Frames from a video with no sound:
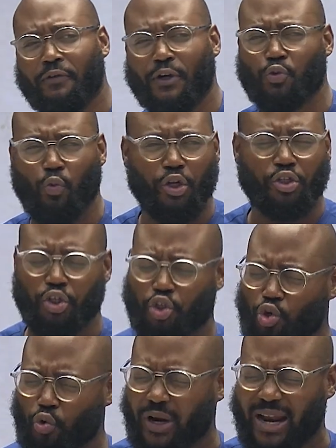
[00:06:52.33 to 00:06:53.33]
verse 1 to
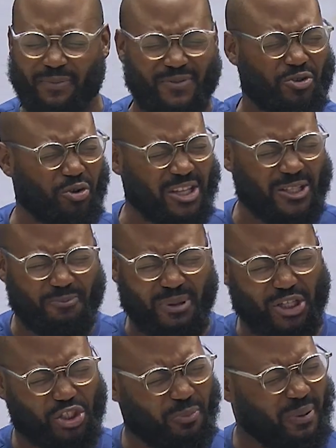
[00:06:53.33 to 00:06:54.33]
2, and I saw this
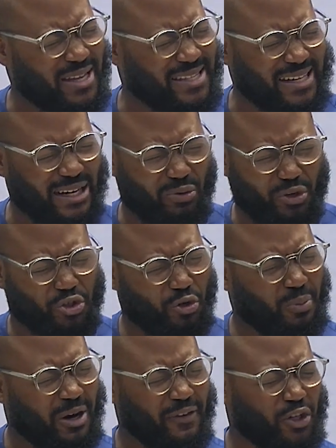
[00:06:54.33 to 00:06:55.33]
picture painted and it was so
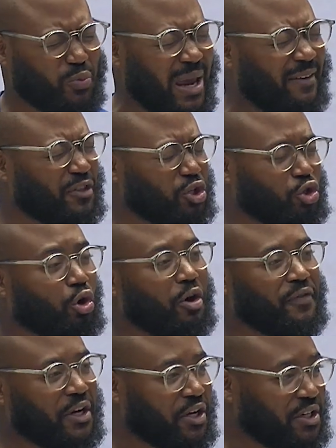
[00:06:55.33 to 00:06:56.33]
marvelous. We have the story
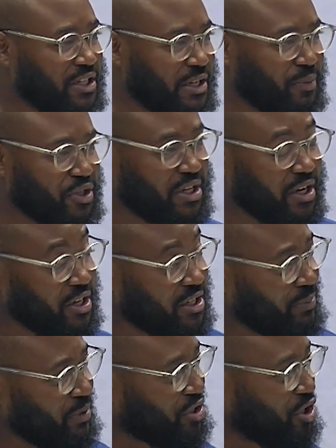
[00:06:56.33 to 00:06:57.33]
of Nicodemus.
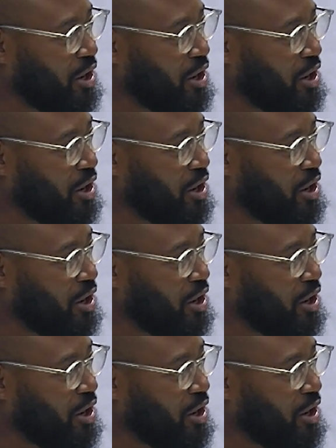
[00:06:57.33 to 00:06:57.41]
Nicodemus